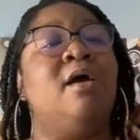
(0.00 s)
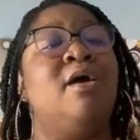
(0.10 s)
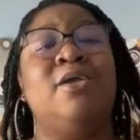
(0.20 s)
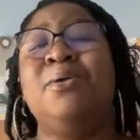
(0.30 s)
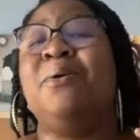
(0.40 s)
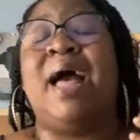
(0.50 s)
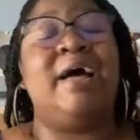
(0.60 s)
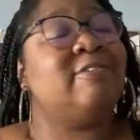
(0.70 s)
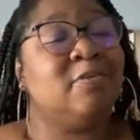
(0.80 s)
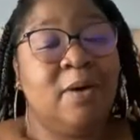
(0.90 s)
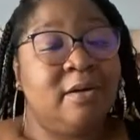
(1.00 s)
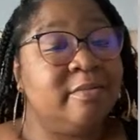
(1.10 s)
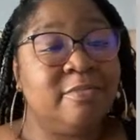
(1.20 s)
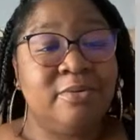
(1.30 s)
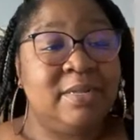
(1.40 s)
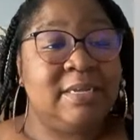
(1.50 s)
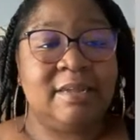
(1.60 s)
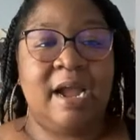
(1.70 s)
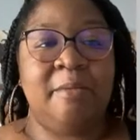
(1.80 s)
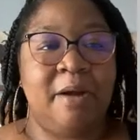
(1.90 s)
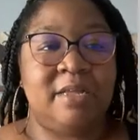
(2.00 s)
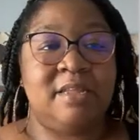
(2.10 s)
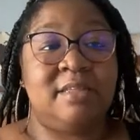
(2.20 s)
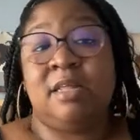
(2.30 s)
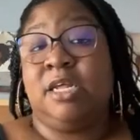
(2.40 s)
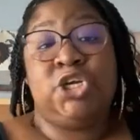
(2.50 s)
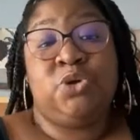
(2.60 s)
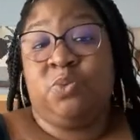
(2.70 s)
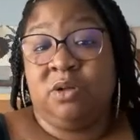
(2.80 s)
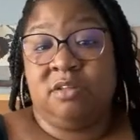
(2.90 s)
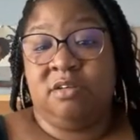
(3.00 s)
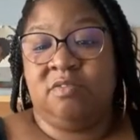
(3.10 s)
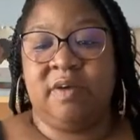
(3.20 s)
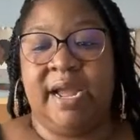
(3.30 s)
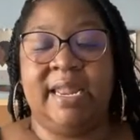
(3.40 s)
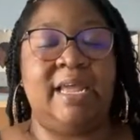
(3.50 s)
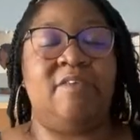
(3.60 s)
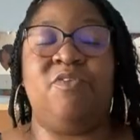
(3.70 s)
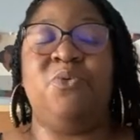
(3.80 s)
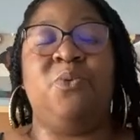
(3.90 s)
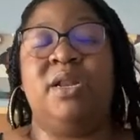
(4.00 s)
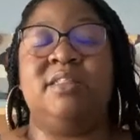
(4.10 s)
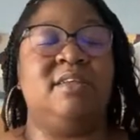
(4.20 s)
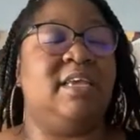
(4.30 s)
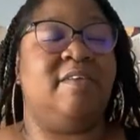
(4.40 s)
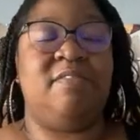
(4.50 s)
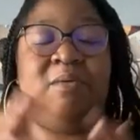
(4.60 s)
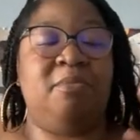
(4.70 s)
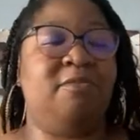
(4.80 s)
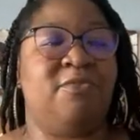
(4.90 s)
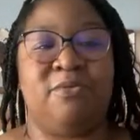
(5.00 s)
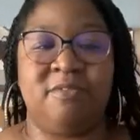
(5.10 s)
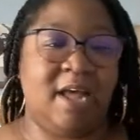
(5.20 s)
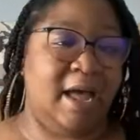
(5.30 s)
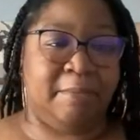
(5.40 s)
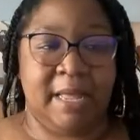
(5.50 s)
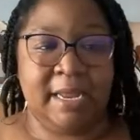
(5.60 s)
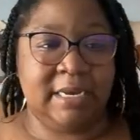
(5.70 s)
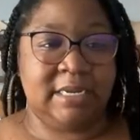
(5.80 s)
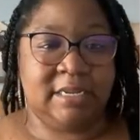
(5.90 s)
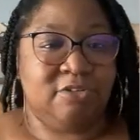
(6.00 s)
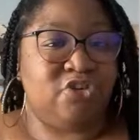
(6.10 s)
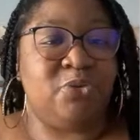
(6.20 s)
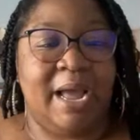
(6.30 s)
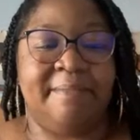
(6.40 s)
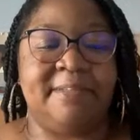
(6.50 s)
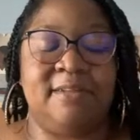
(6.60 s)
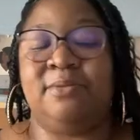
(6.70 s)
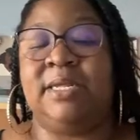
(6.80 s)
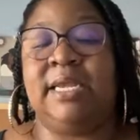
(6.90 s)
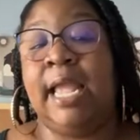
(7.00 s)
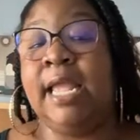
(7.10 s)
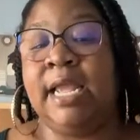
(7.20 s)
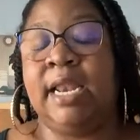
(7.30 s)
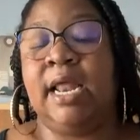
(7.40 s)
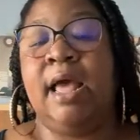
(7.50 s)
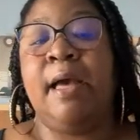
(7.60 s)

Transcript: You don't have to walk them through the entire process unless you want to, right? Like if you wanted to give them the full timeline details, you absolutely can.